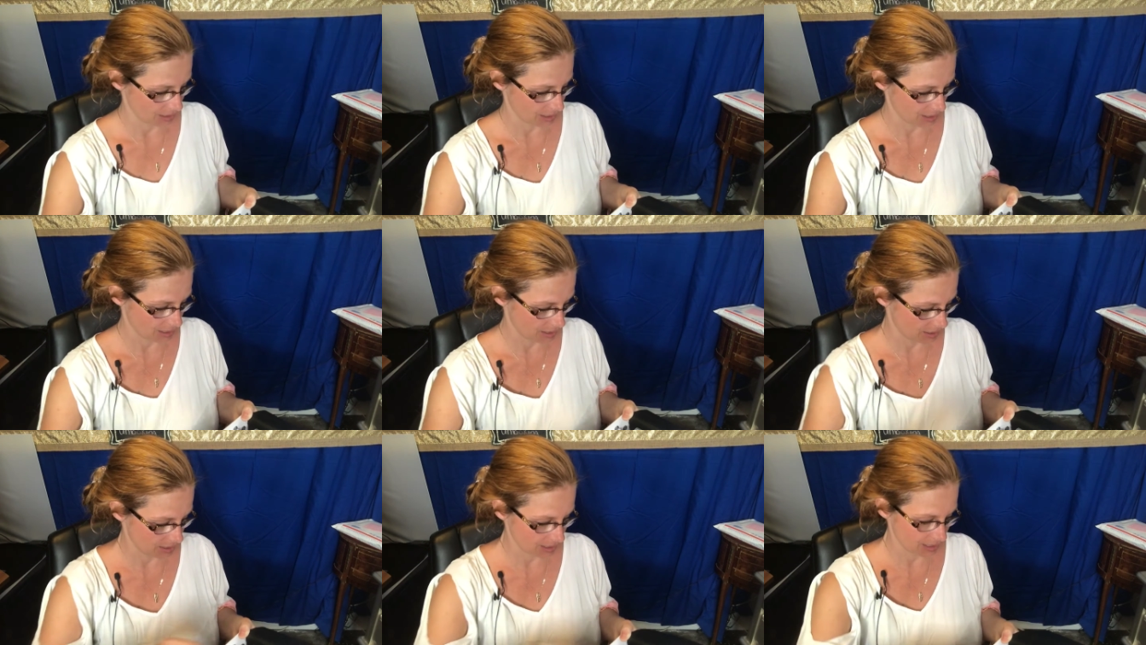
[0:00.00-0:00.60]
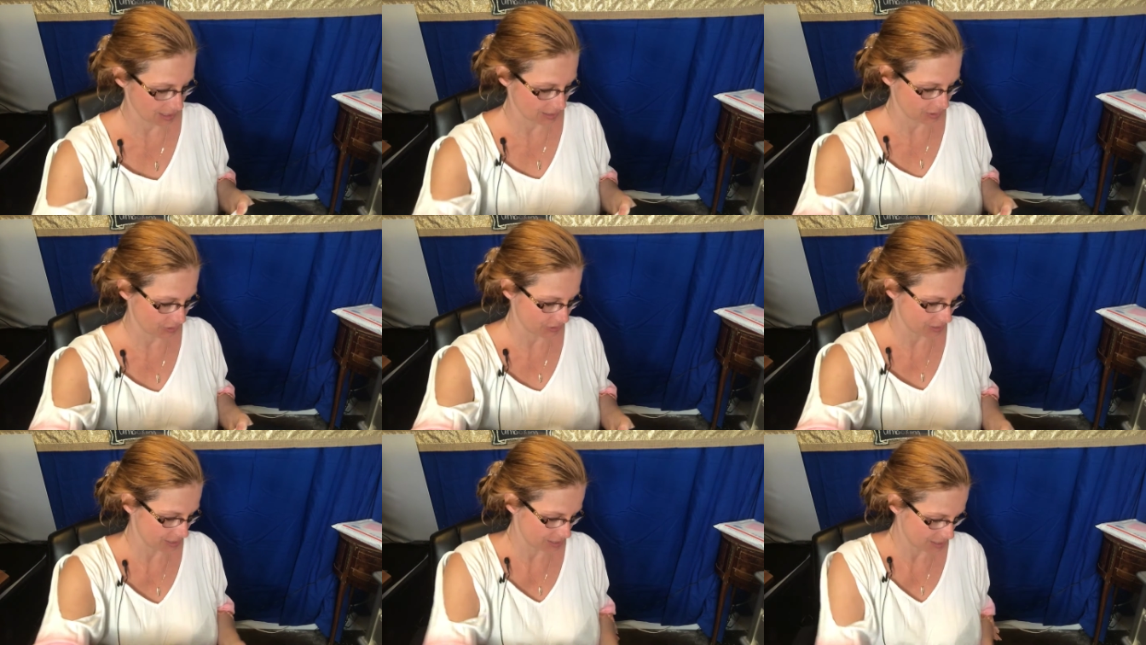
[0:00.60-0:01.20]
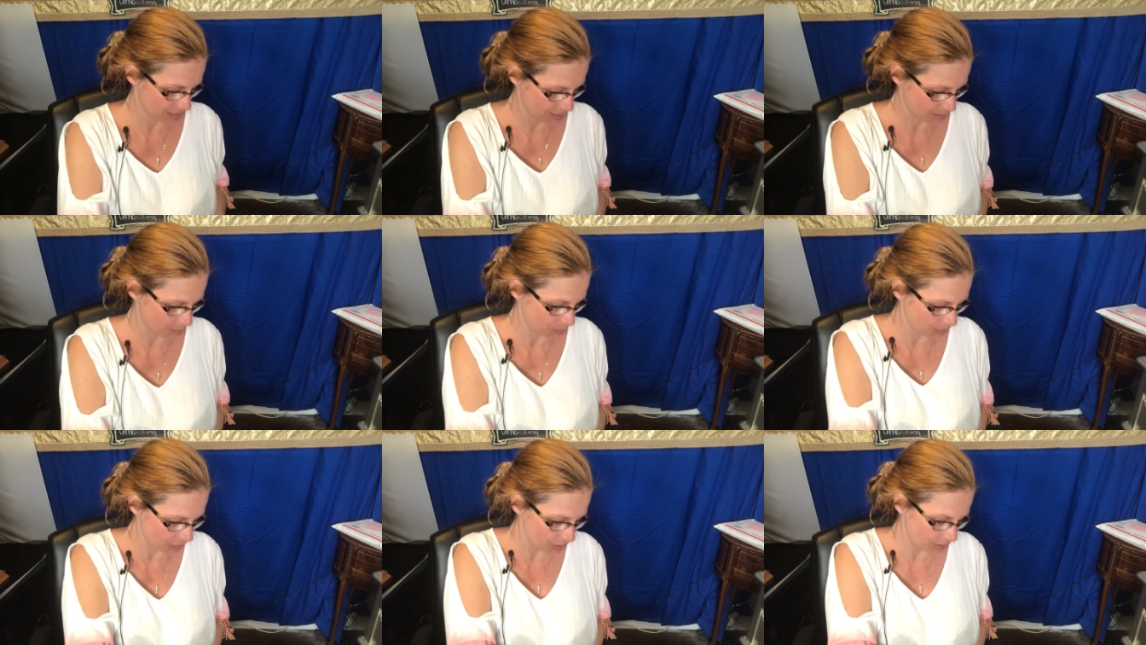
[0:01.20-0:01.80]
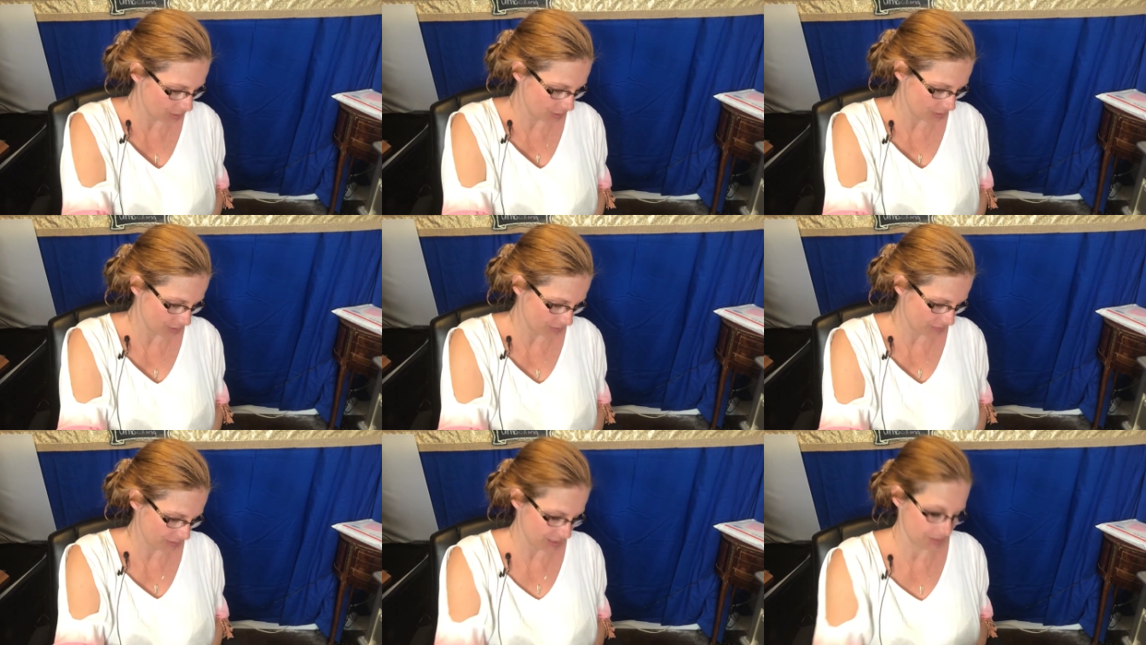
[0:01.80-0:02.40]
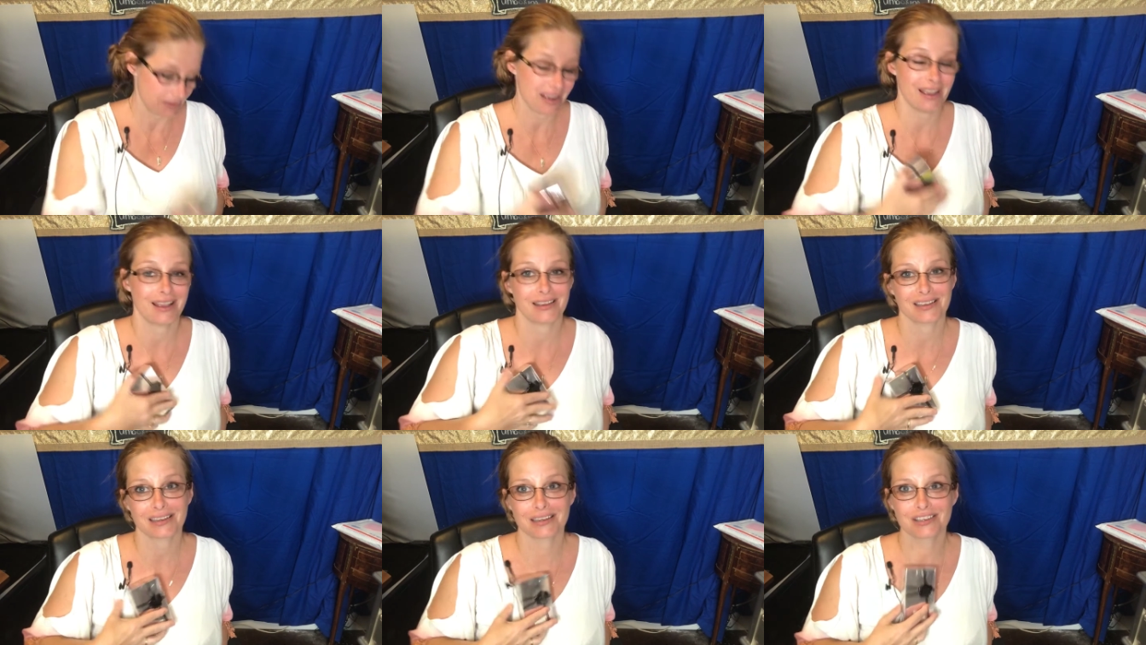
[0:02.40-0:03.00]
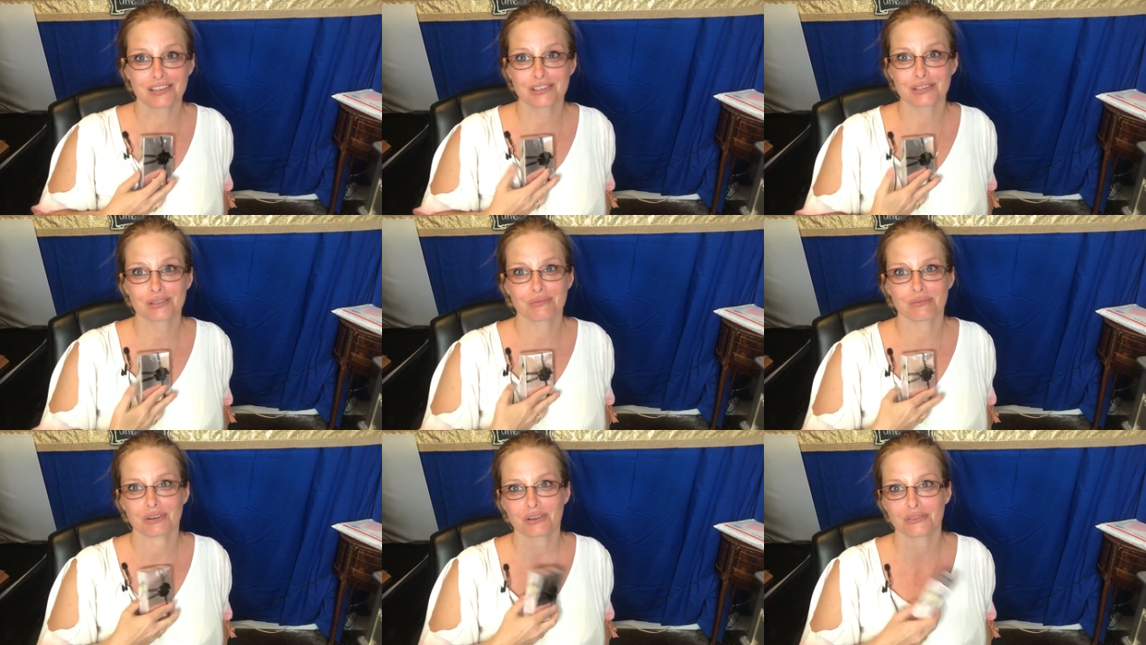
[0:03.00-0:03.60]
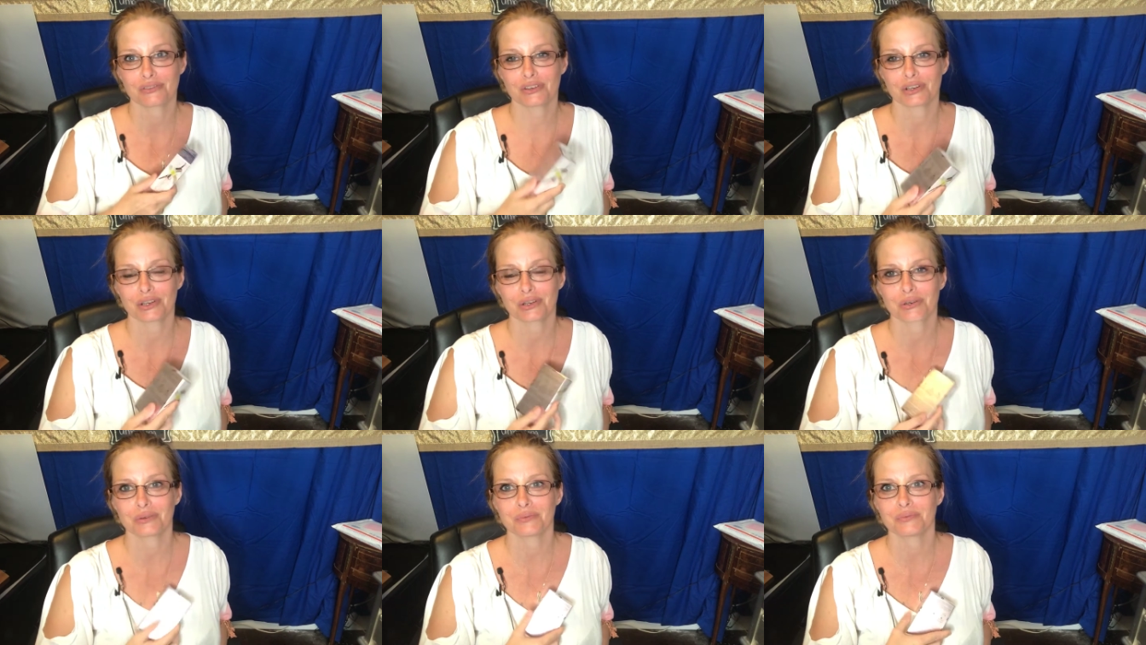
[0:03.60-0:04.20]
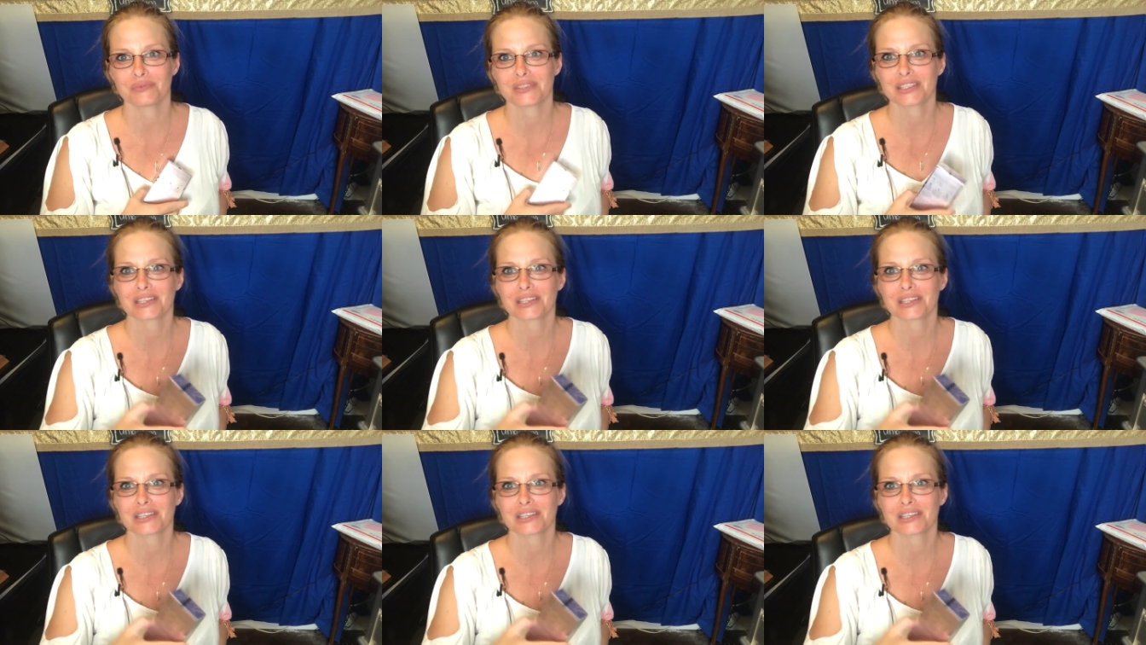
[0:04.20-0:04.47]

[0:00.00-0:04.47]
And there's the beautifully packaged perfume.